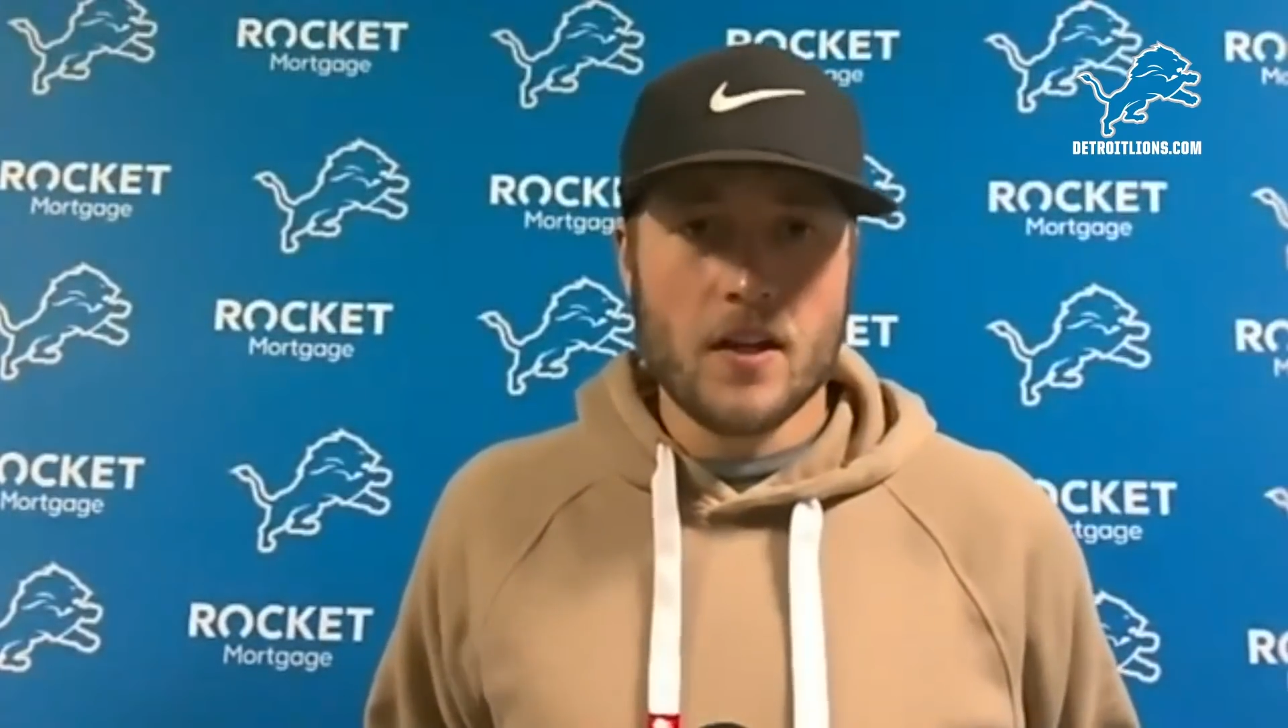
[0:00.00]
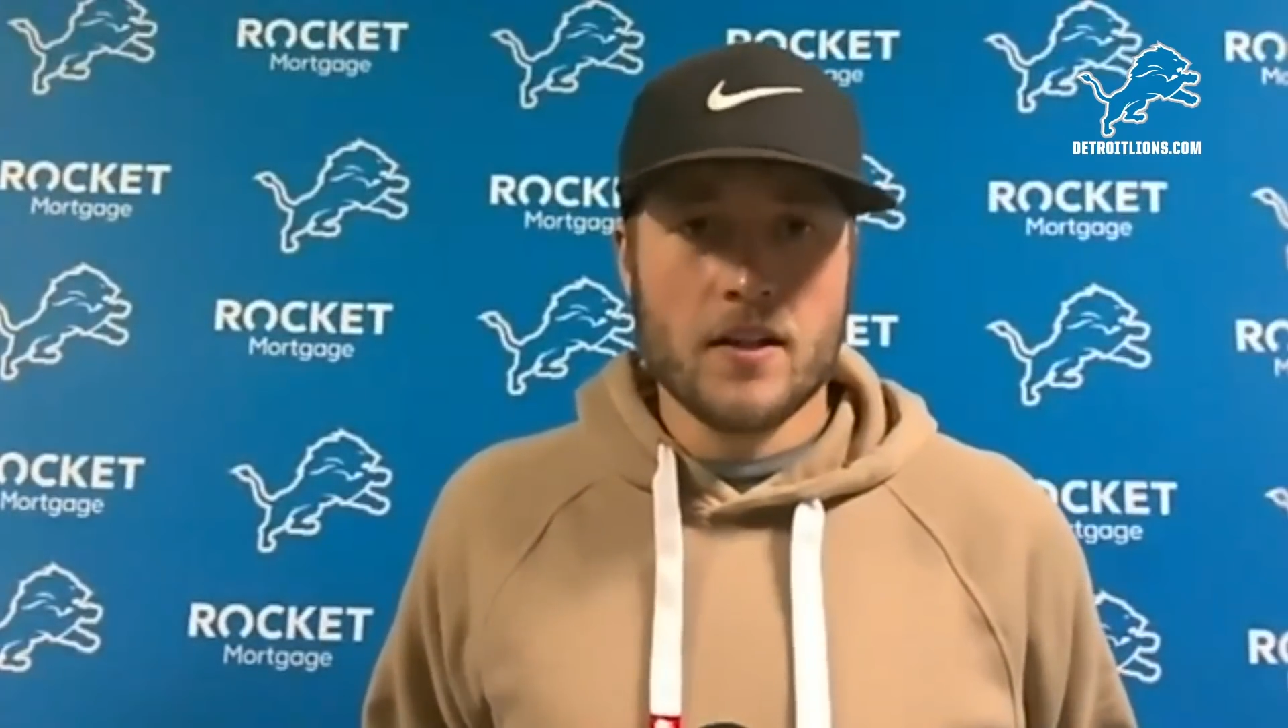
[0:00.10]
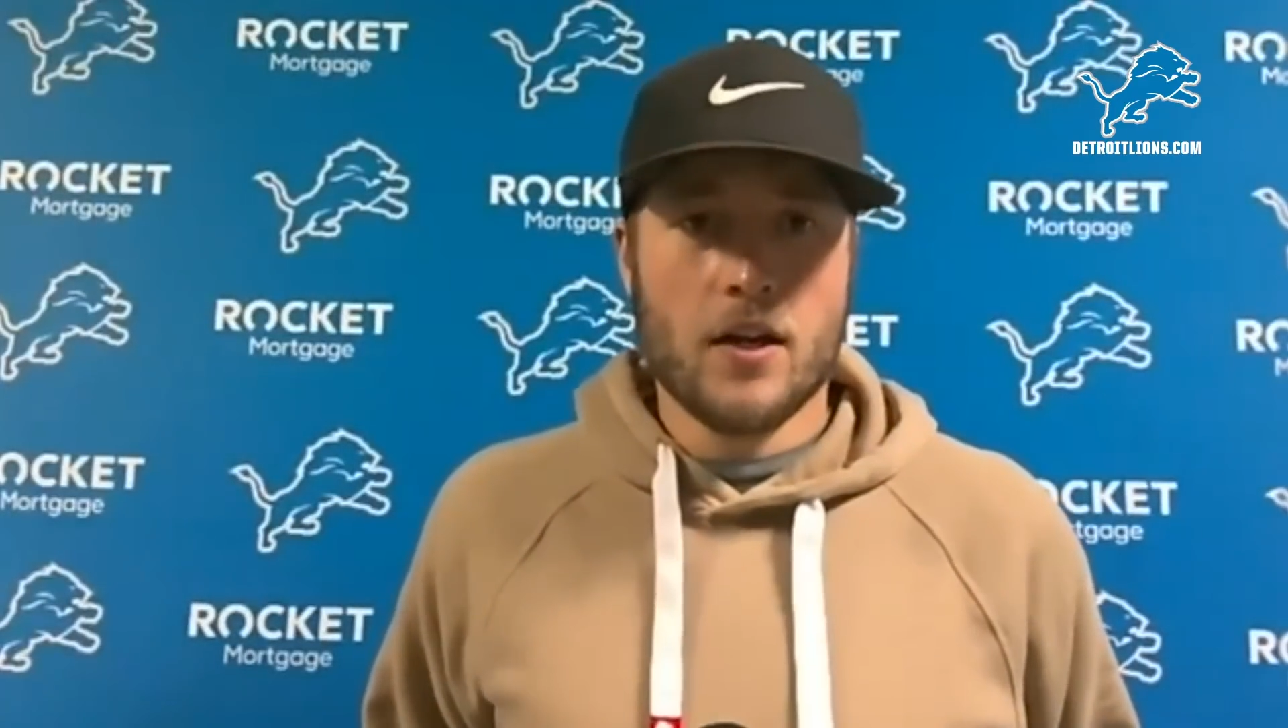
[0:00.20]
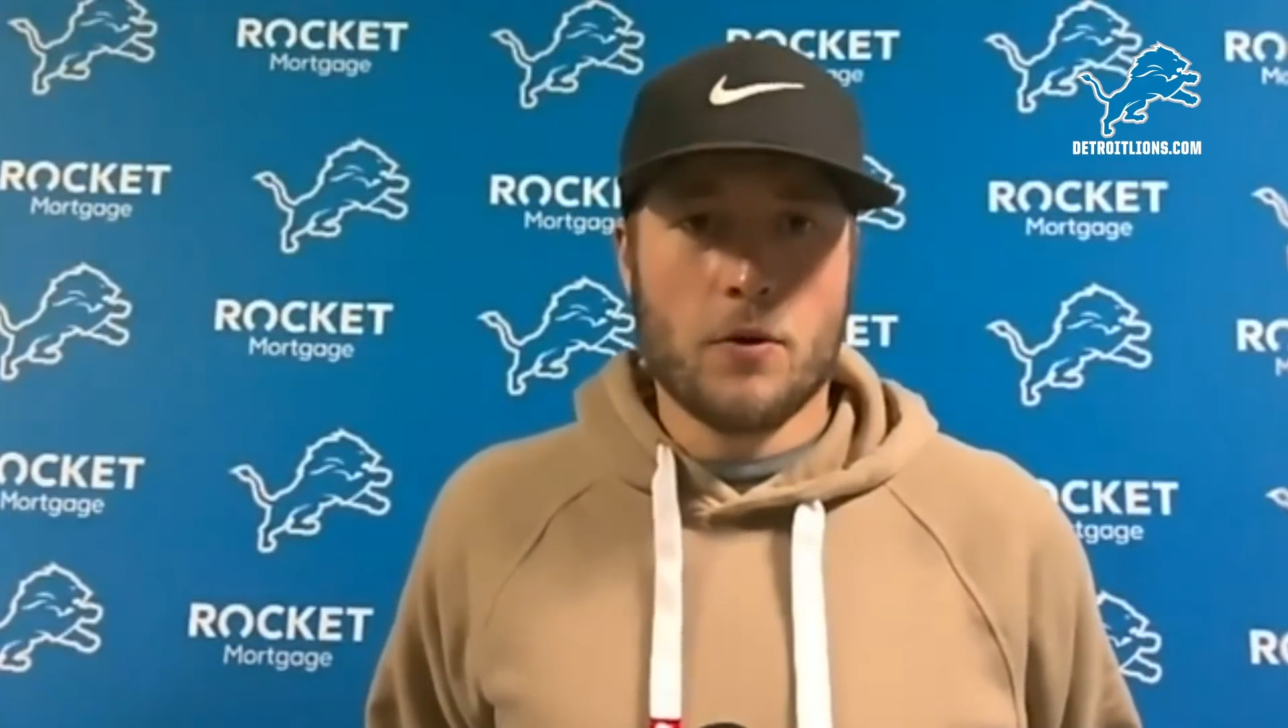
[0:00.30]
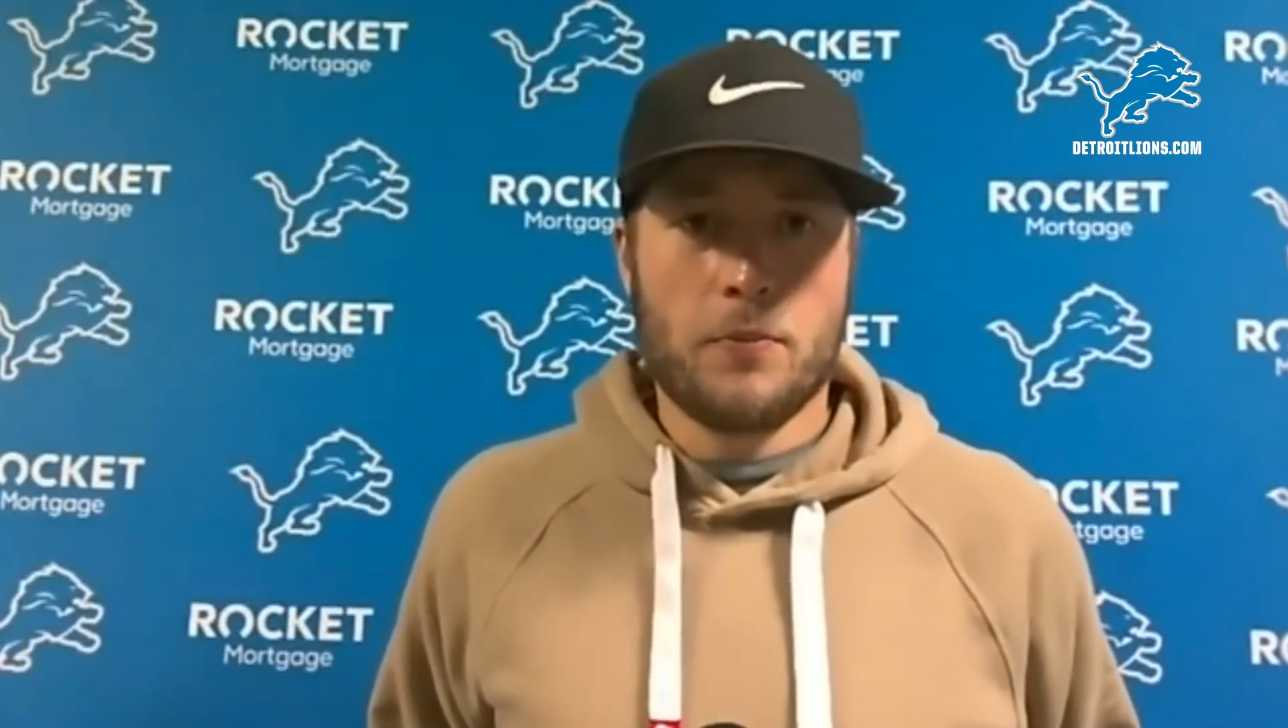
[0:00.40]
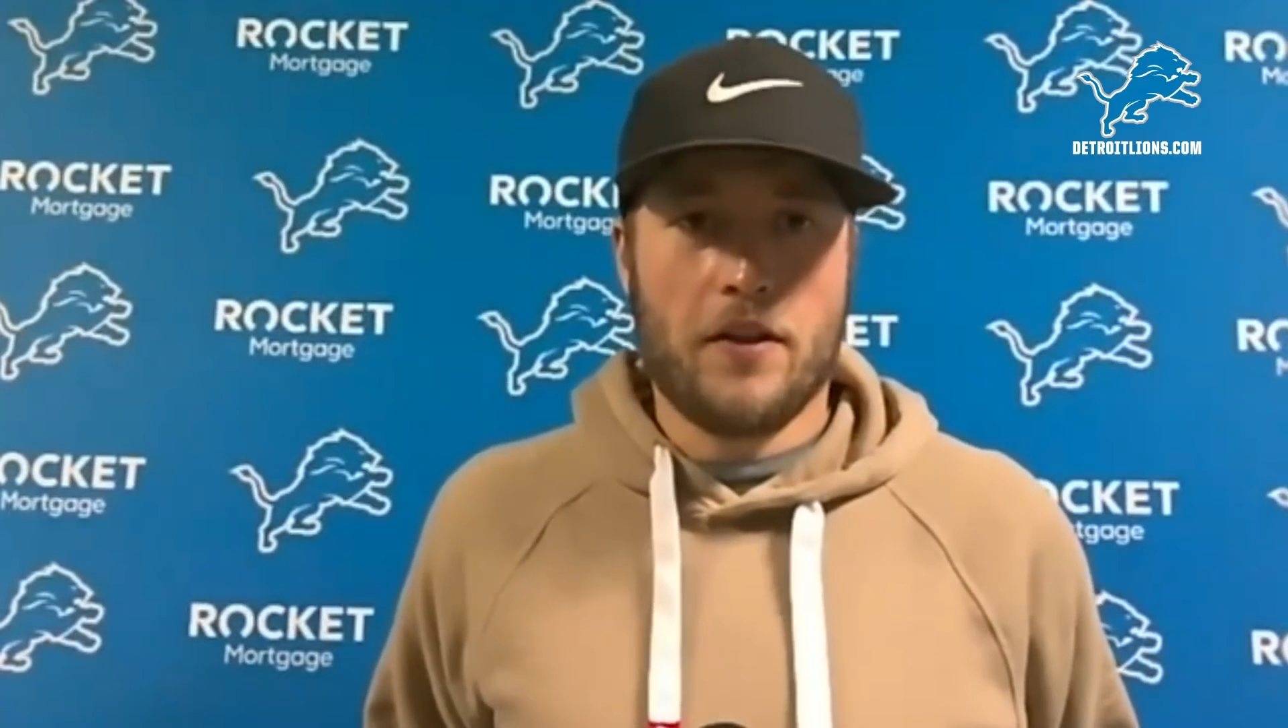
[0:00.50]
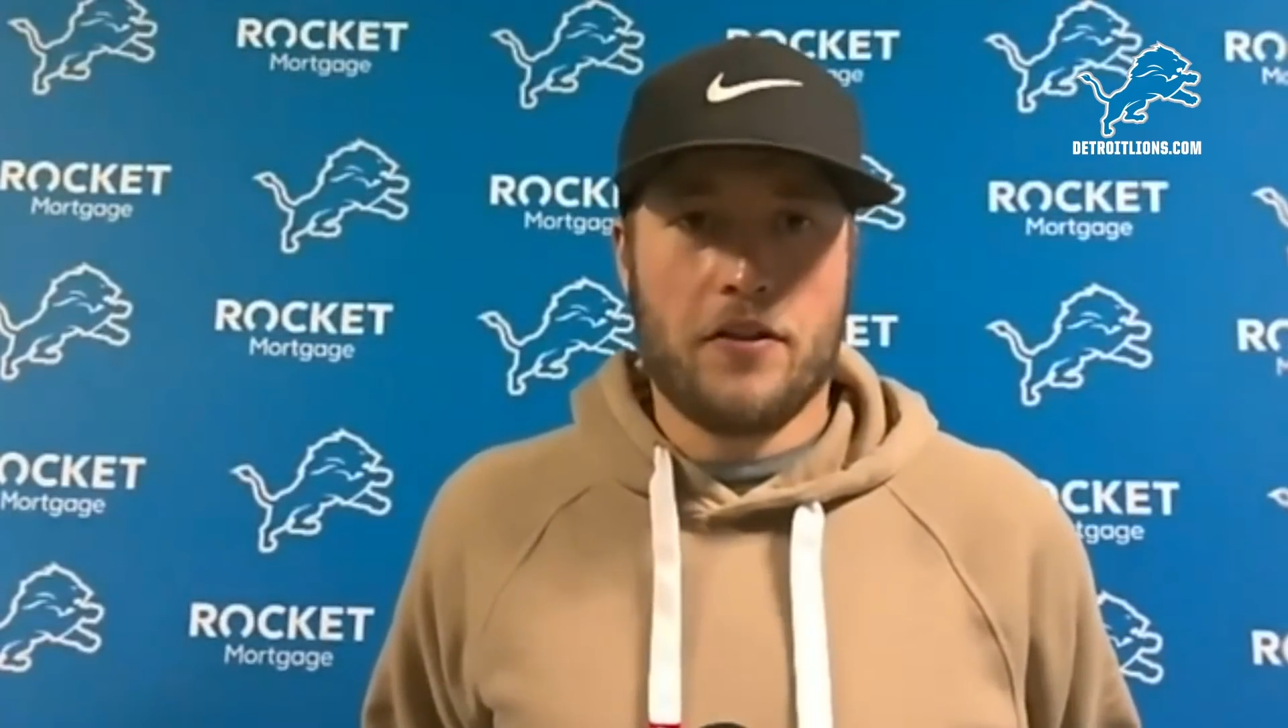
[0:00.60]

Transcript: you know, we're probably